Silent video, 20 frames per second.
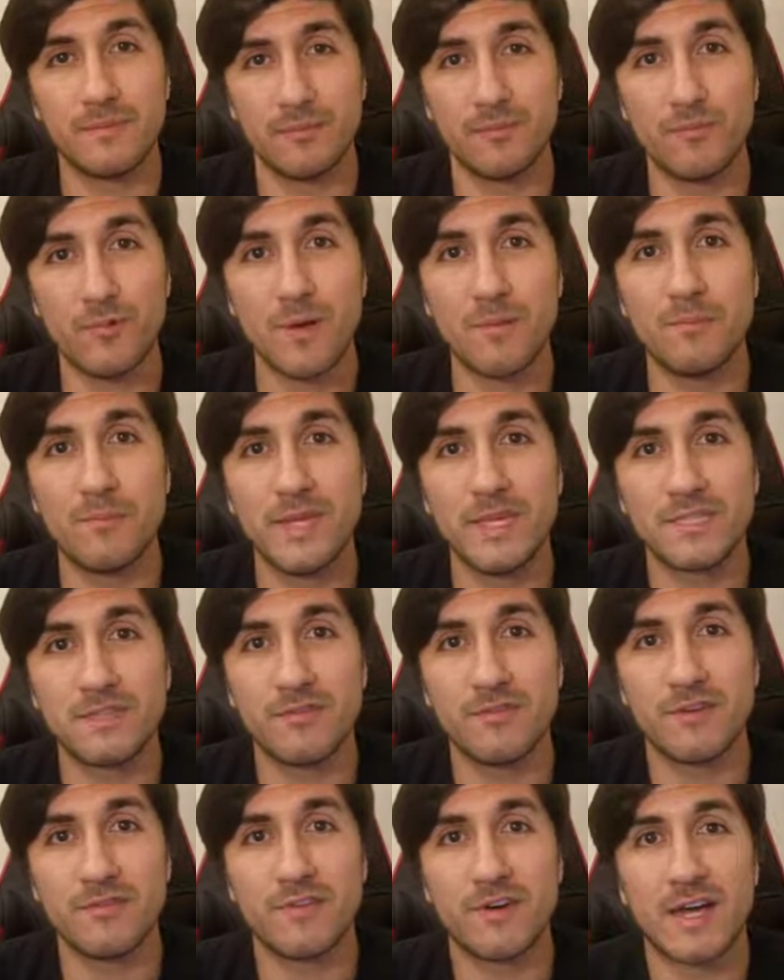one piece
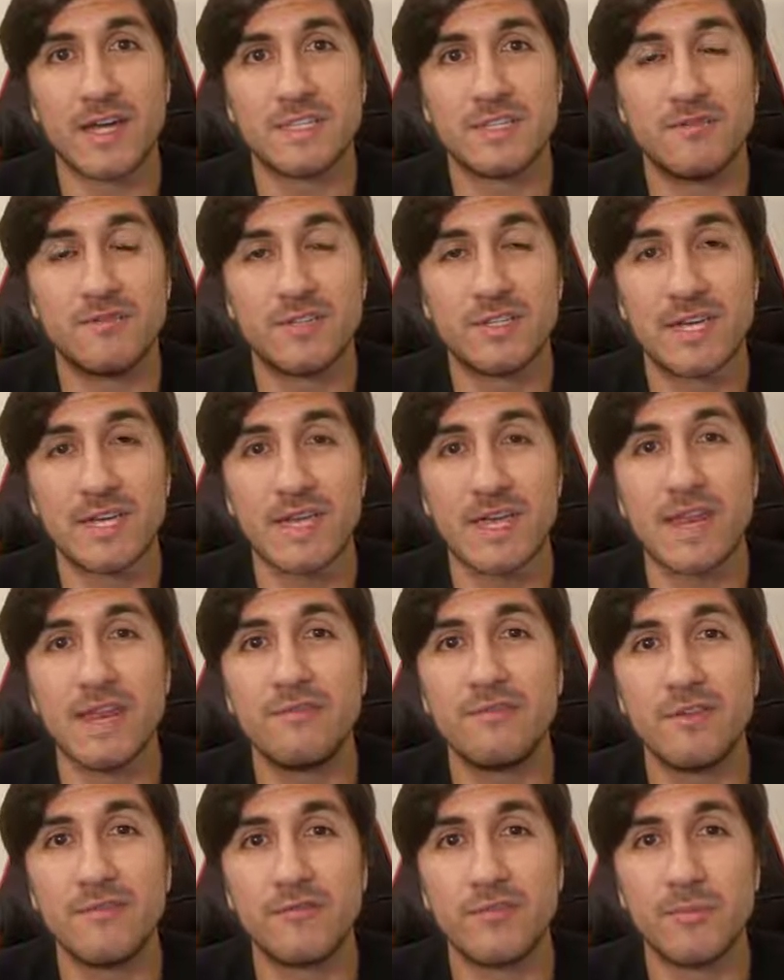of advice, if you take
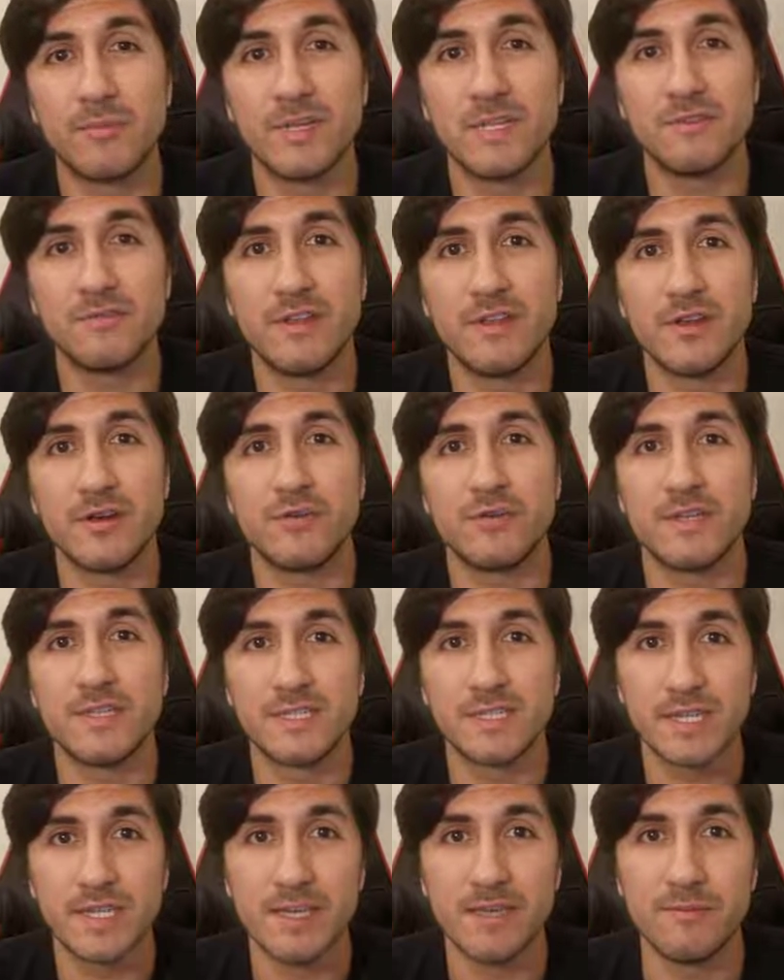anything from this video,
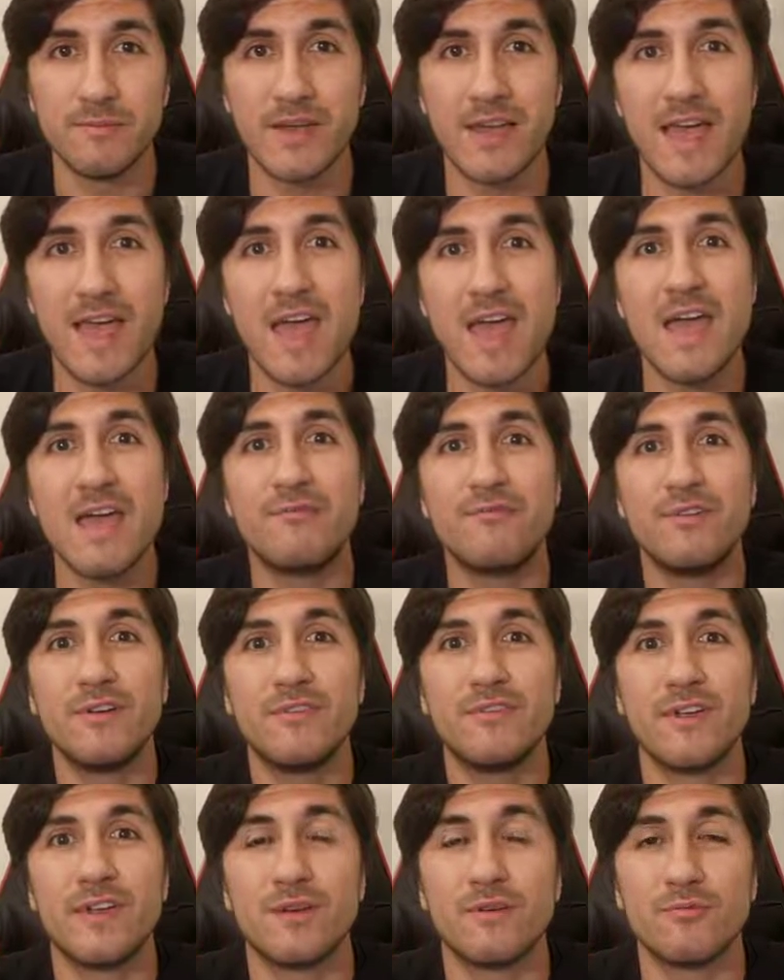is to keep
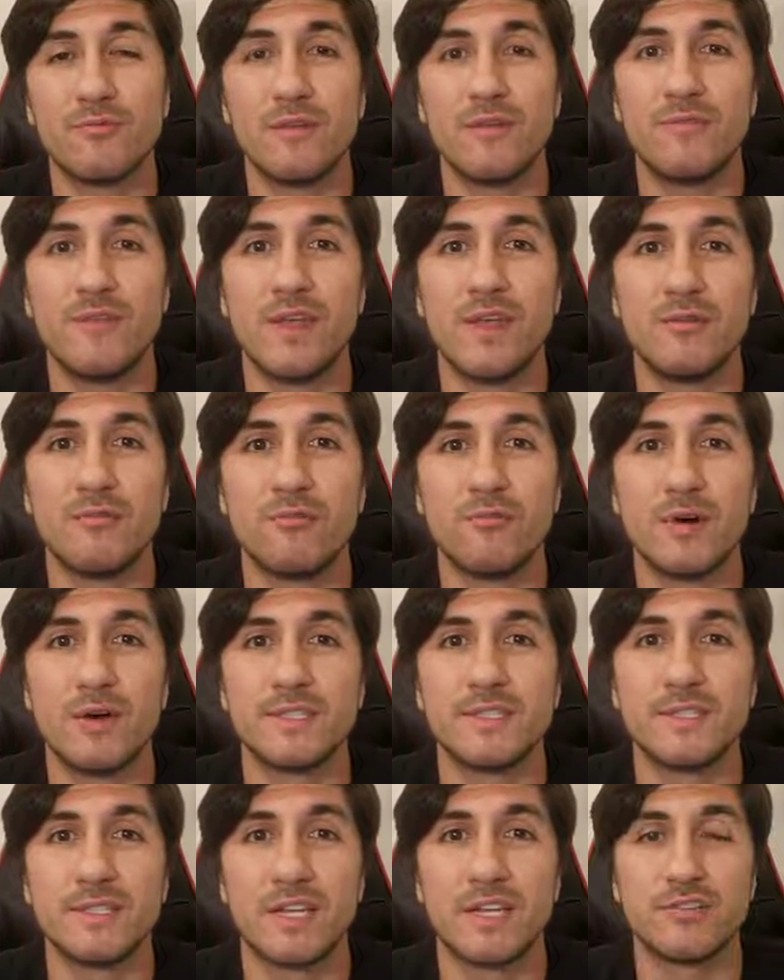everything within
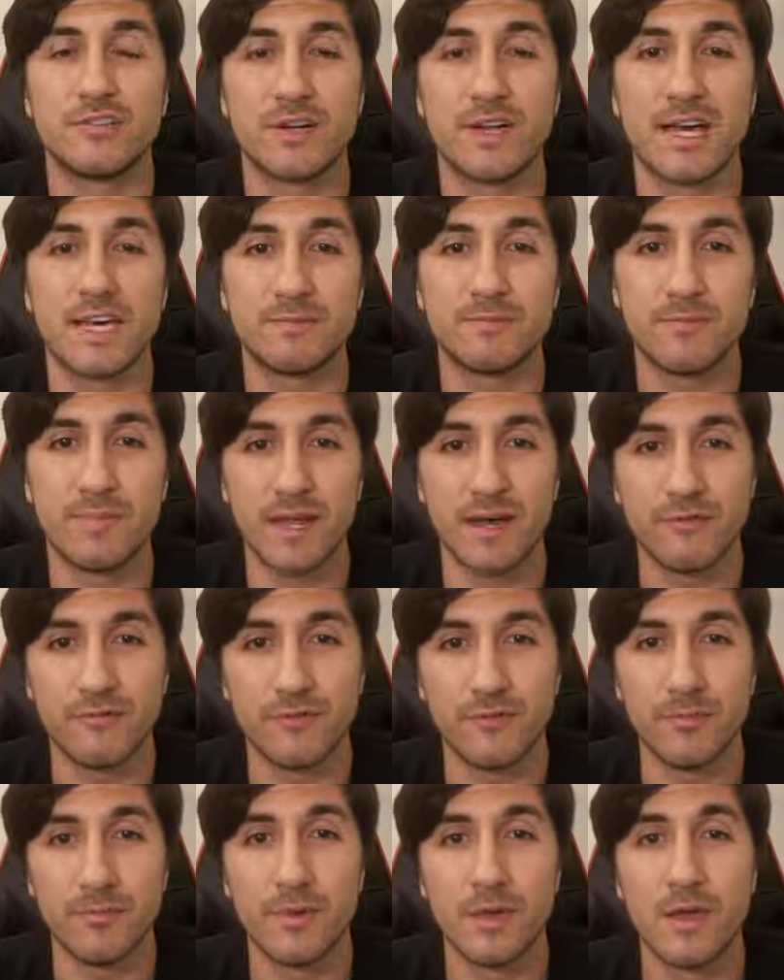one centralized
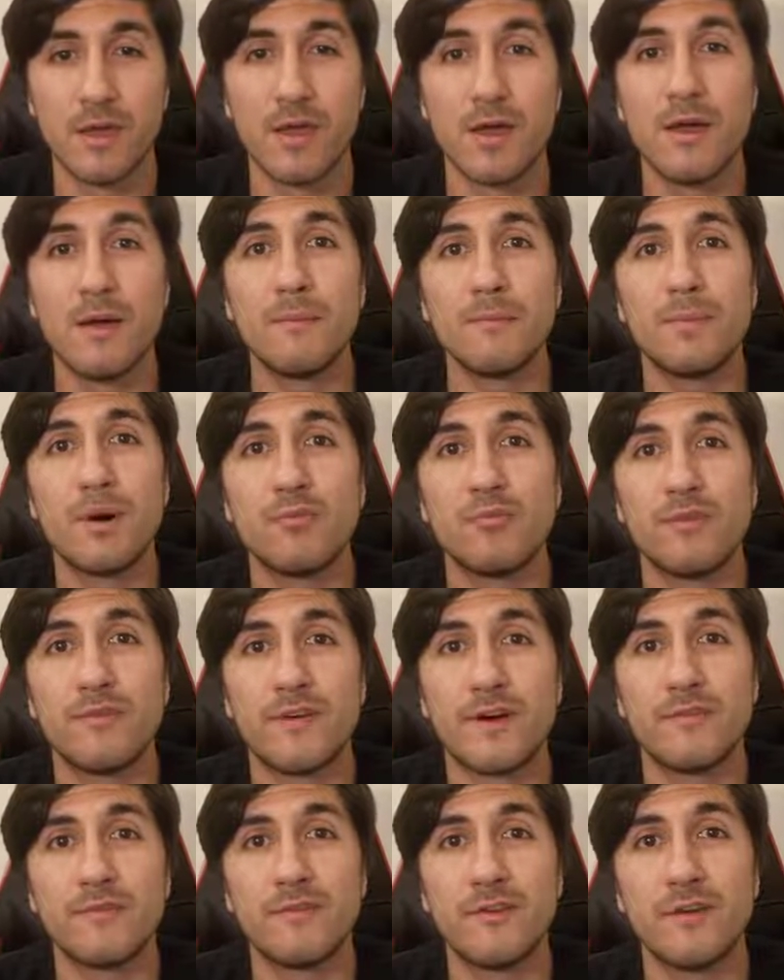platform. But
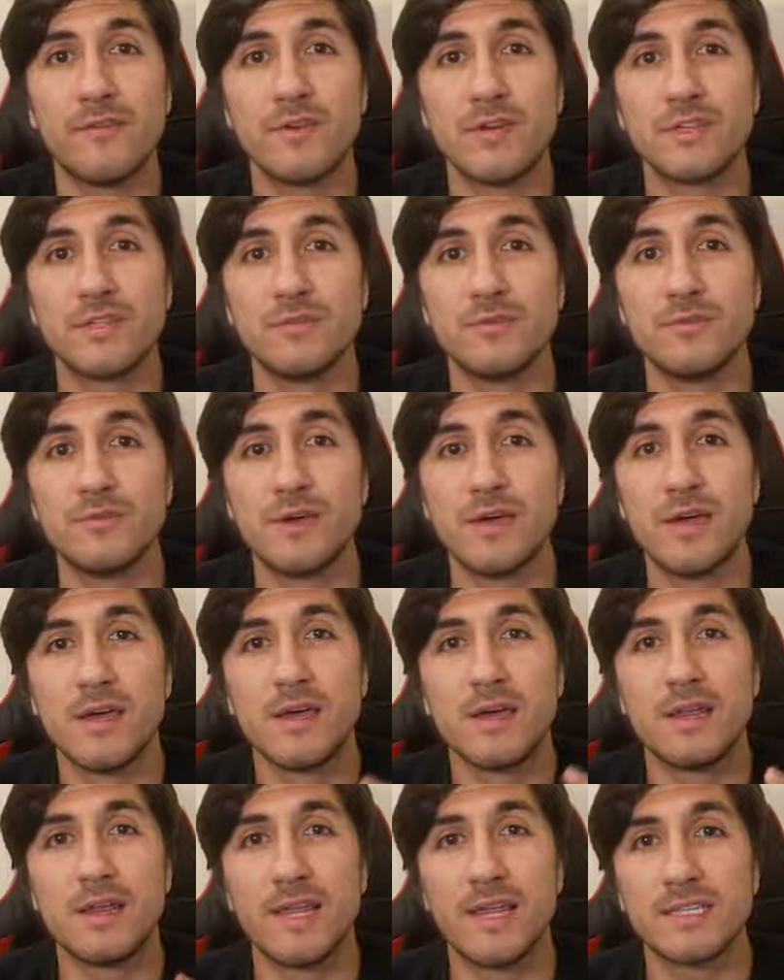without further ado,
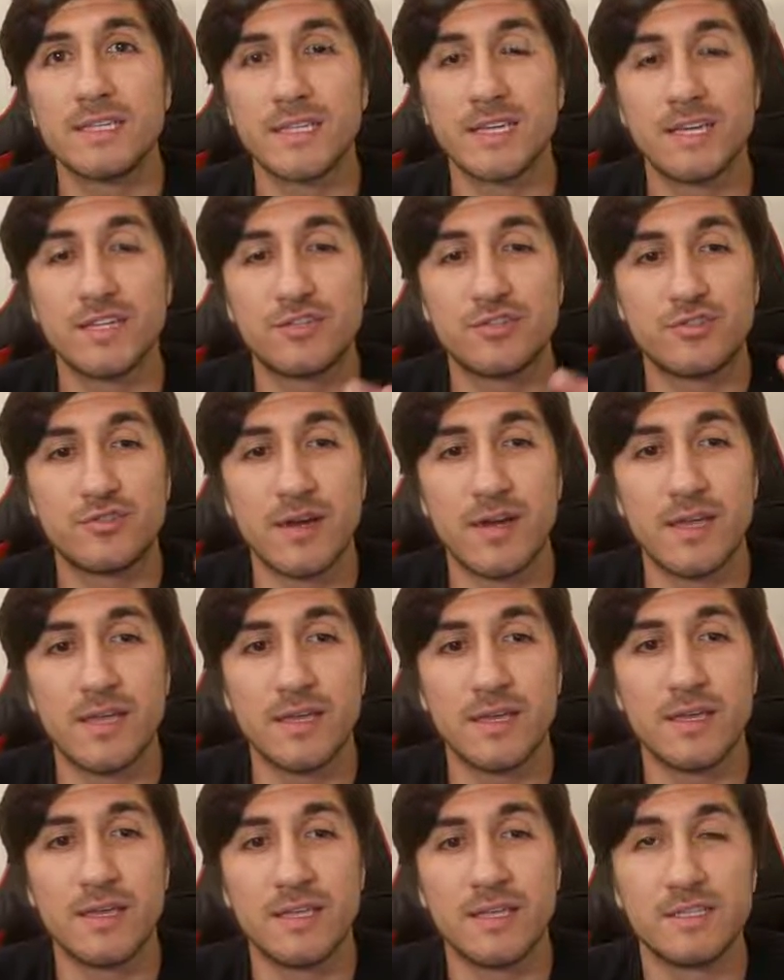let's get
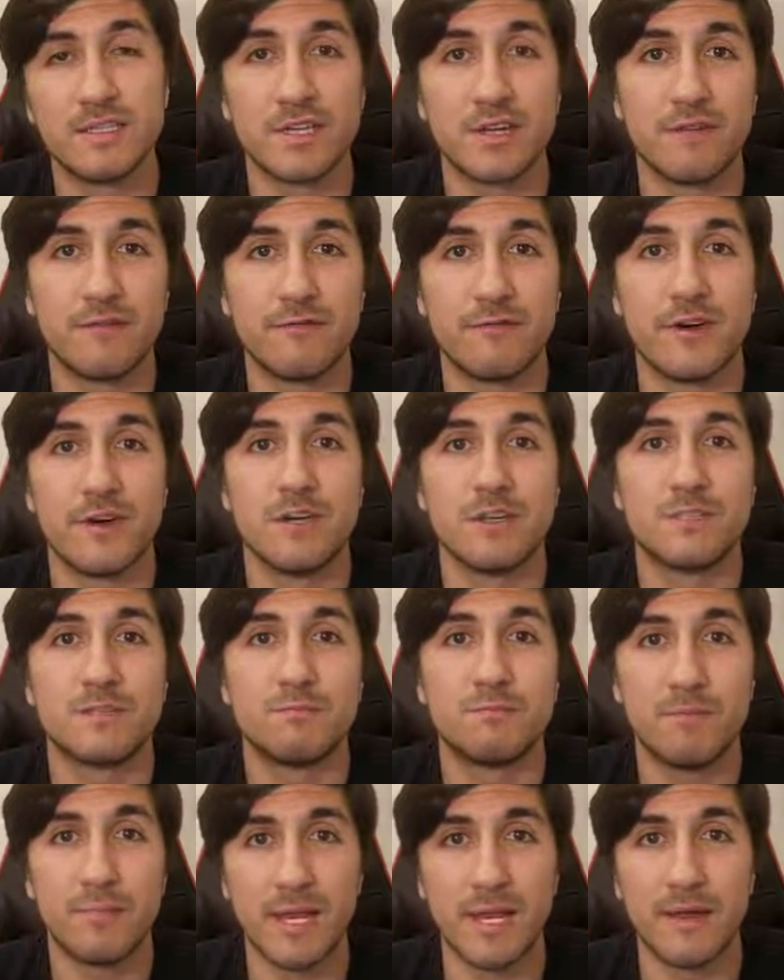straight into the
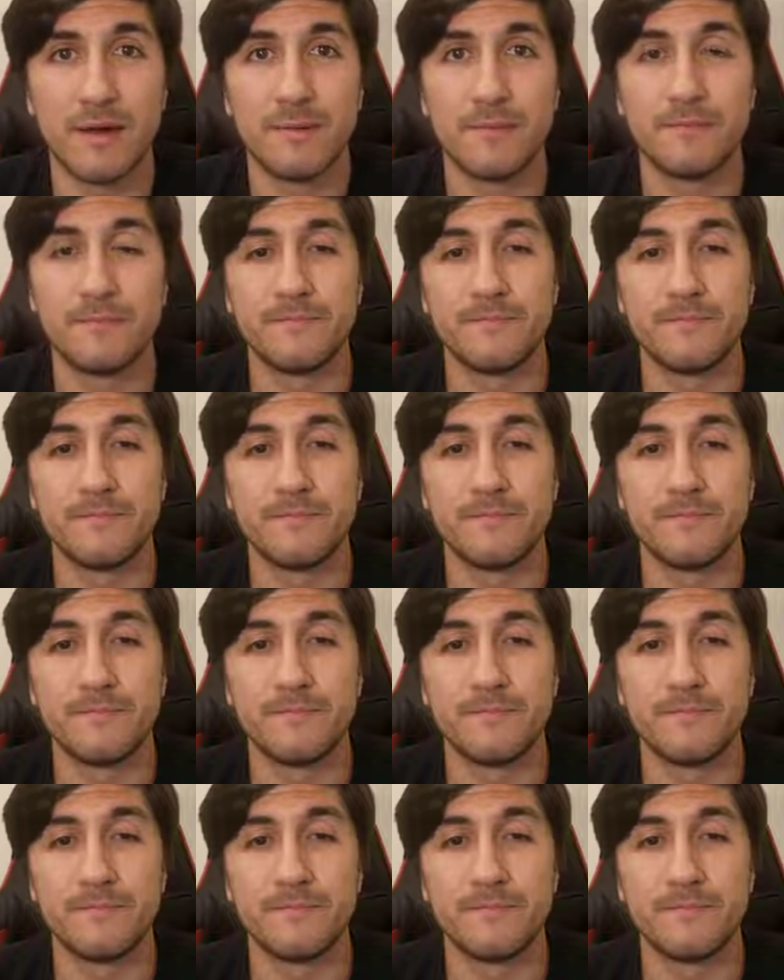first pillar.